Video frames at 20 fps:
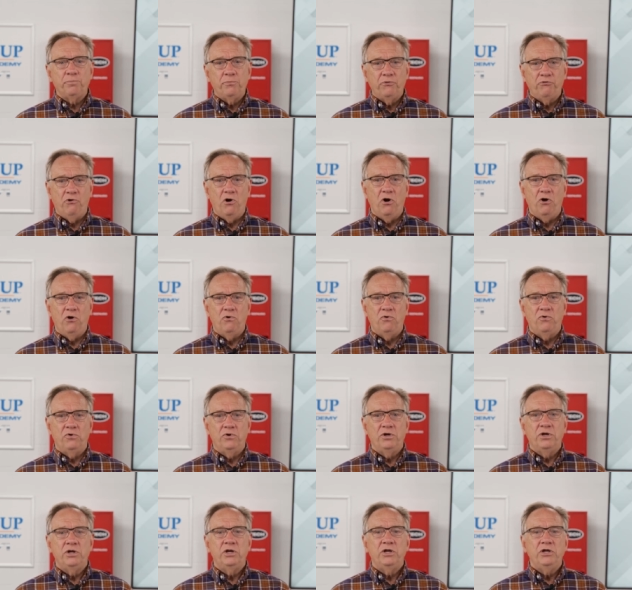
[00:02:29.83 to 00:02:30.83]
pro,
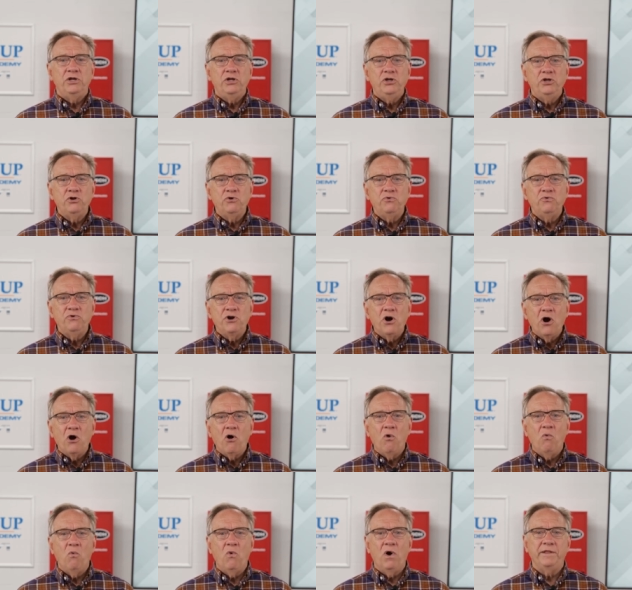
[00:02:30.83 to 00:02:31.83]
you know
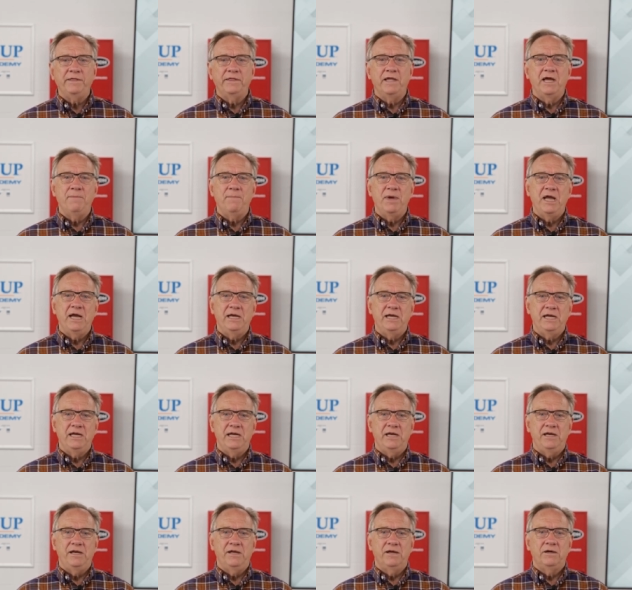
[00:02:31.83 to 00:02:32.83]
what they may
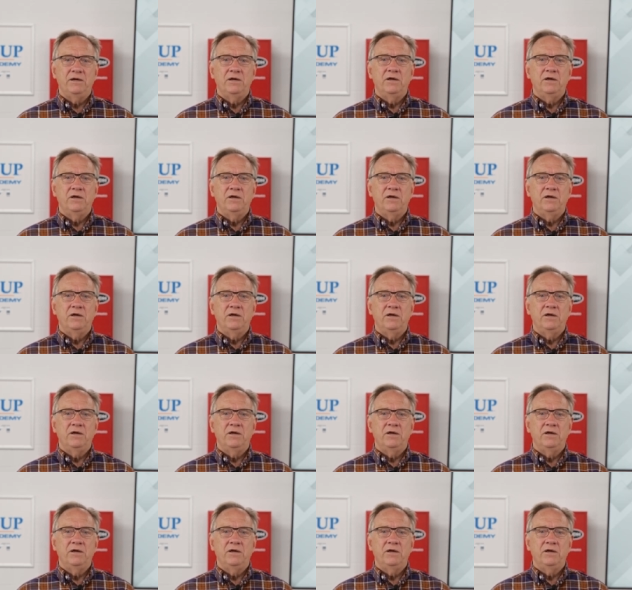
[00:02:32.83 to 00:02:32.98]
need.